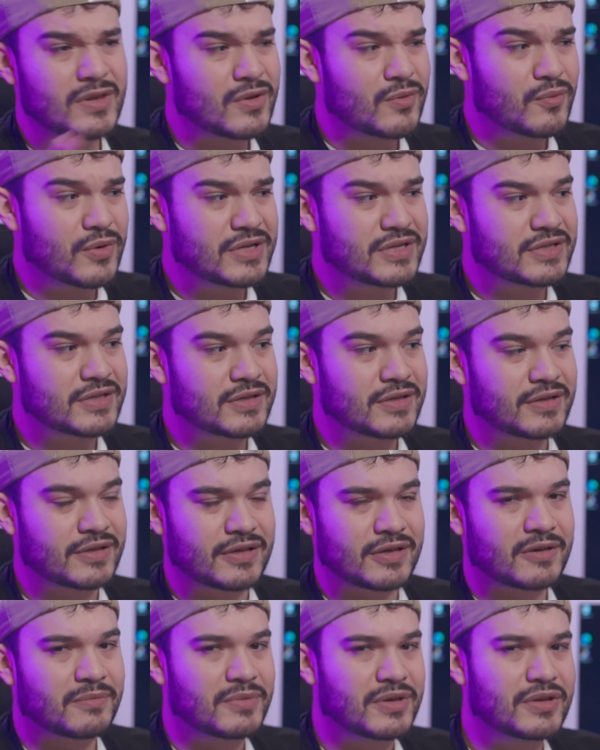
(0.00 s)
which
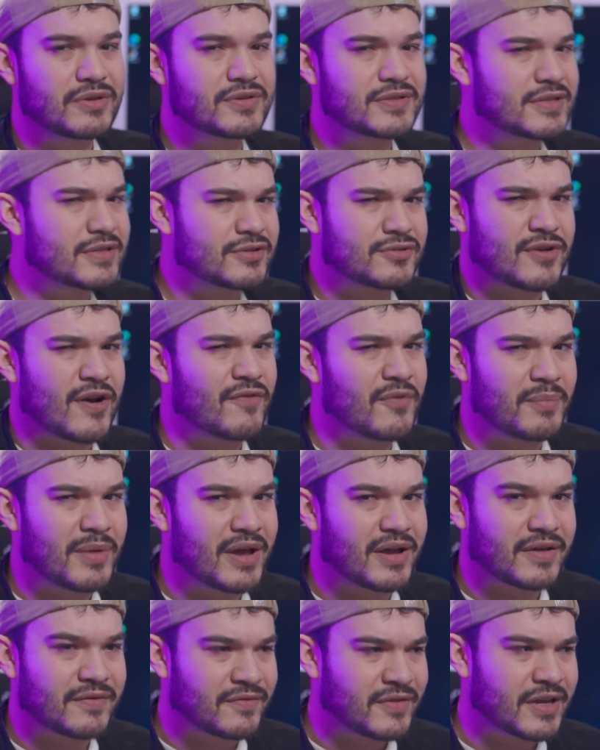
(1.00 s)
can be used as a travel
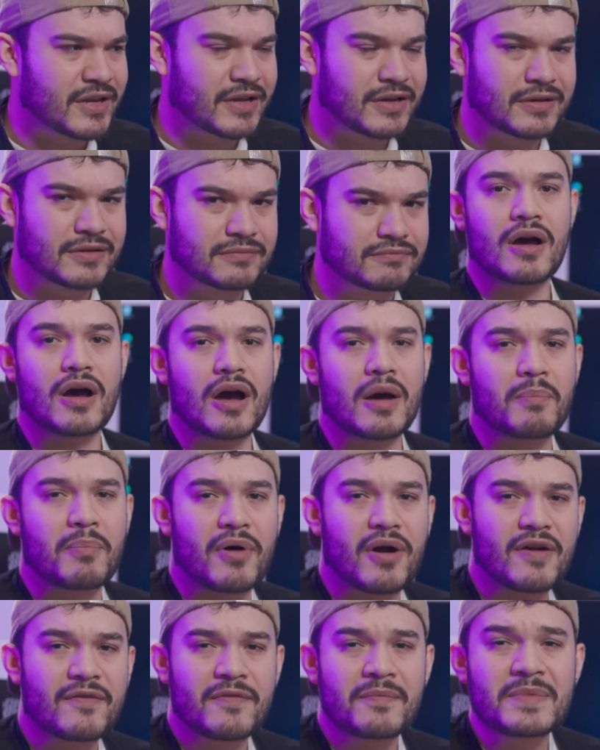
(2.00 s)
bag if needed.
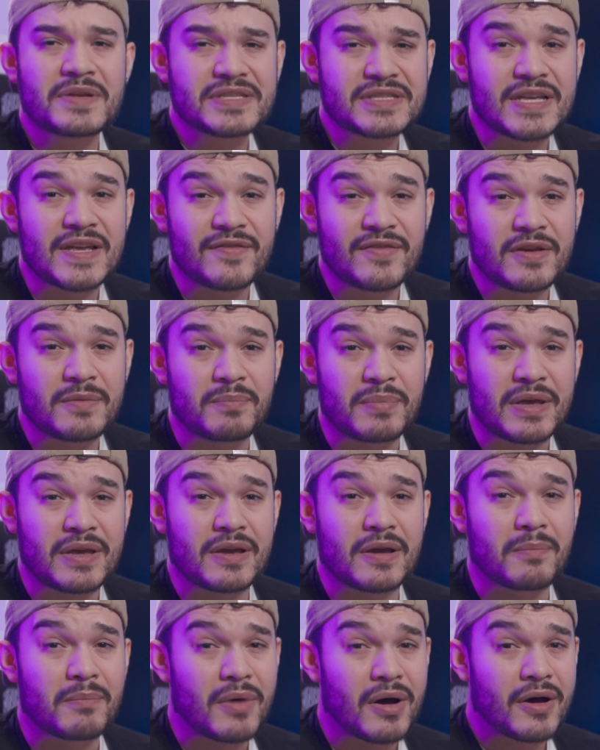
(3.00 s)
Apart from this TV
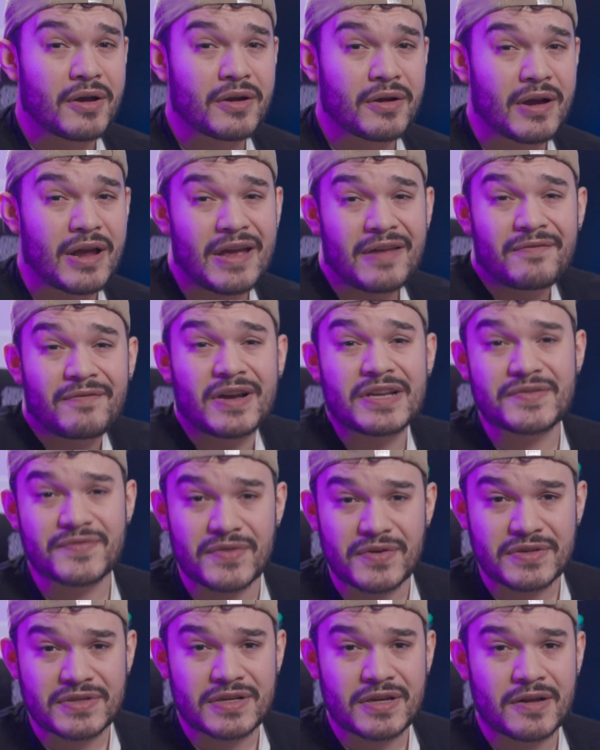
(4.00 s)
being a monitor and vice
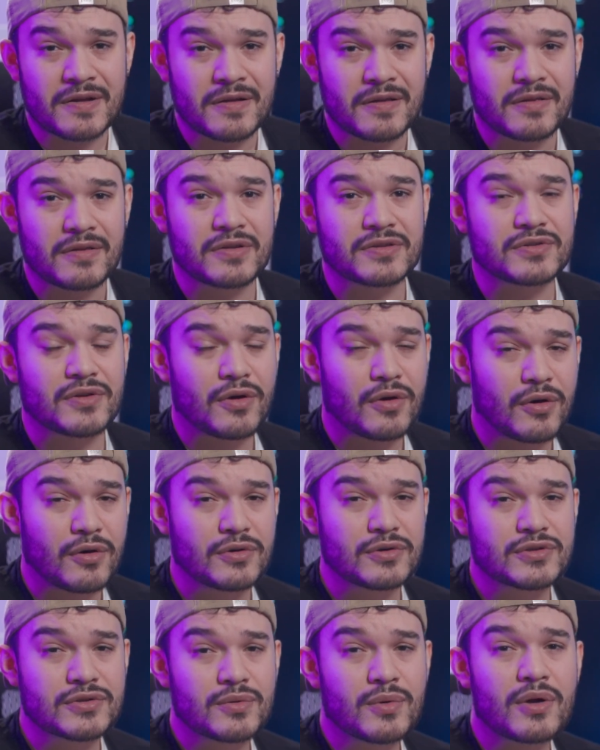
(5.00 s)
versa, there's also